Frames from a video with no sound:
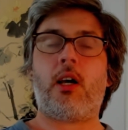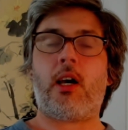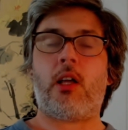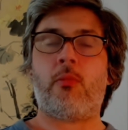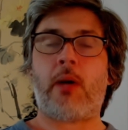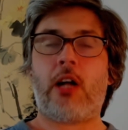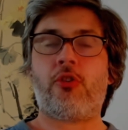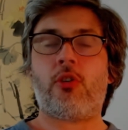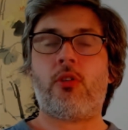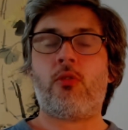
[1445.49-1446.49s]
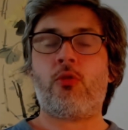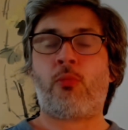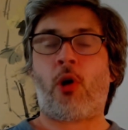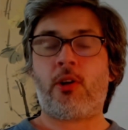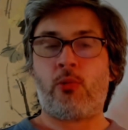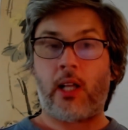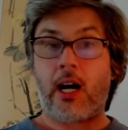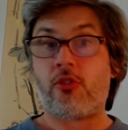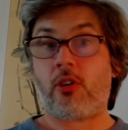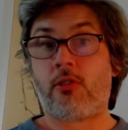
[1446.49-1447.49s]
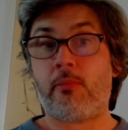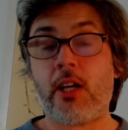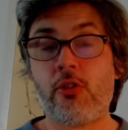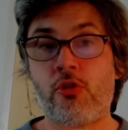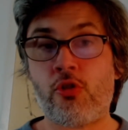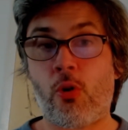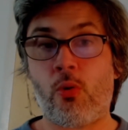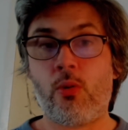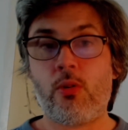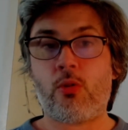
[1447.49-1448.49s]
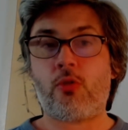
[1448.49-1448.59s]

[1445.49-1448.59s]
and imagine your body relaxing from head to toe,